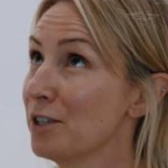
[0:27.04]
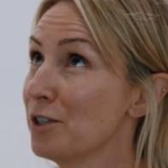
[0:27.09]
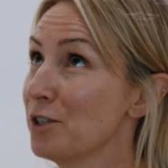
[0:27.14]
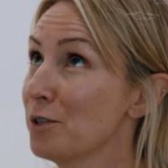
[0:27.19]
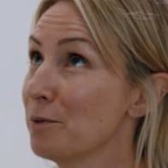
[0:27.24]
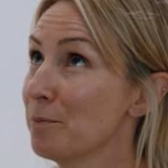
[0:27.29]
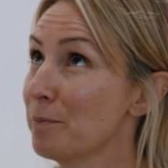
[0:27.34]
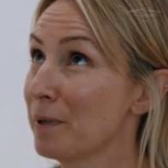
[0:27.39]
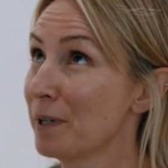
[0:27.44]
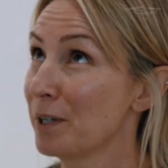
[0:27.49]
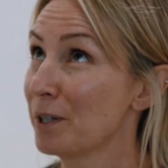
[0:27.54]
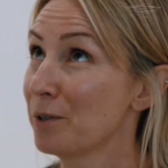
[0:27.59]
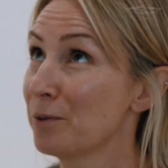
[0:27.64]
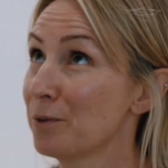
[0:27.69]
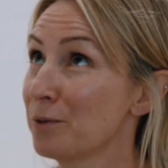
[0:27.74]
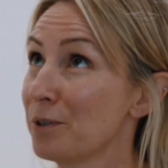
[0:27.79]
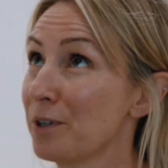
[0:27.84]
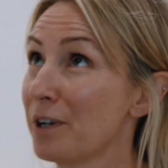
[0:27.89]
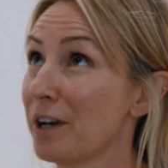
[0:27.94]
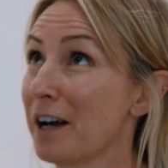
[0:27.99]
for me and
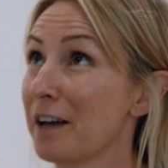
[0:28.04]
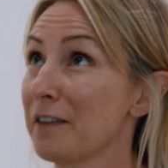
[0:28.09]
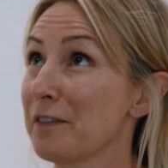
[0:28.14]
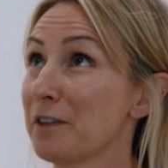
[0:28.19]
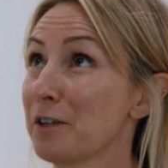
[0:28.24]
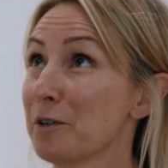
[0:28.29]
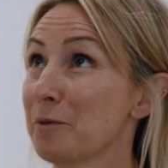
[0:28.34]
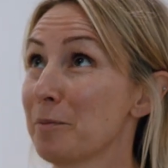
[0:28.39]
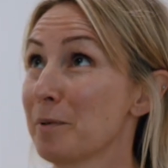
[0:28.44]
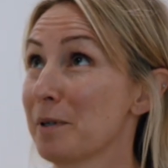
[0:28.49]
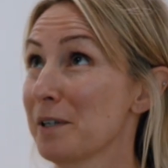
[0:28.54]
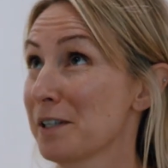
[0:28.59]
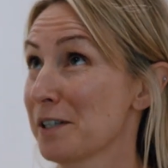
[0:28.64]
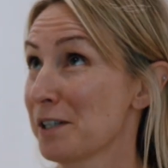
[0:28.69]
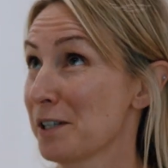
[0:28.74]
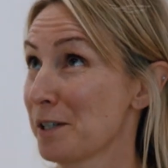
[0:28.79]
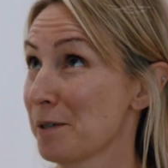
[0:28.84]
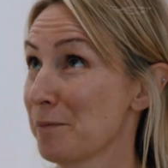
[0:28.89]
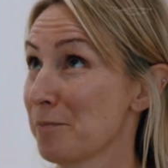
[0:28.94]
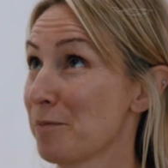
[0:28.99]
some of the things that I've
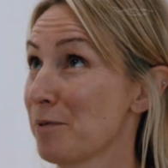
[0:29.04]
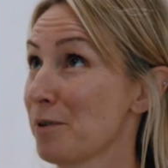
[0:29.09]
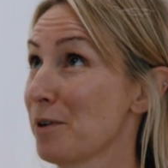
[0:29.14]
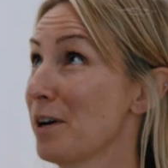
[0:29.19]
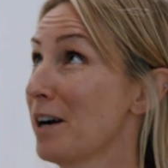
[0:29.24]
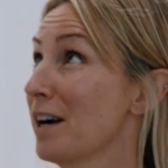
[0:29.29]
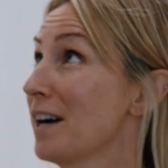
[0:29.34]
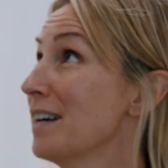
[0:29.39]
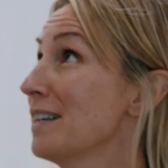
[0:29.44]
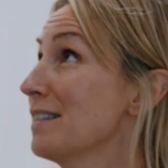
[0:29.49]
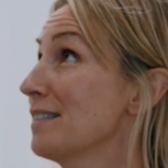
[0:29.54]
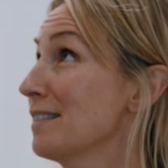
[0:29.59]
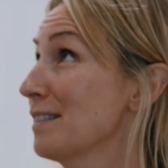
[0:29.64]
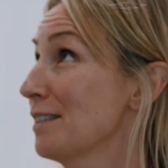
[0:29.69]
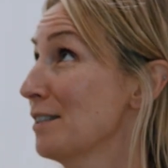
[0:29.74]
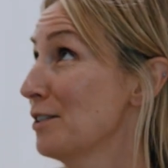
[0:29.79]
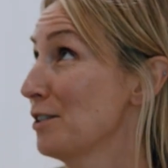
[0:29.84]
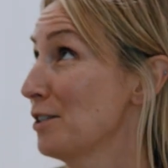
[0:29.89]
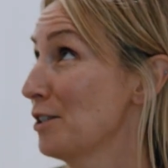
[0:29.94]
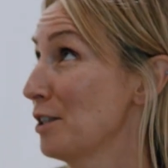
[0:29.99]
been reading
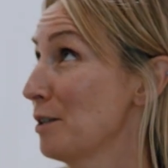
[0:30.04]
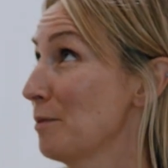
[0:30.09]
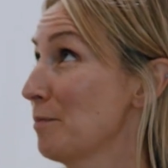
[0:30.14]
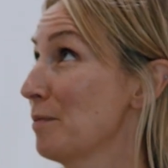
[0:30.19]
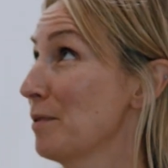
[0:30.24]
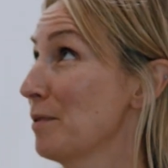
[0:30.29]
and we're so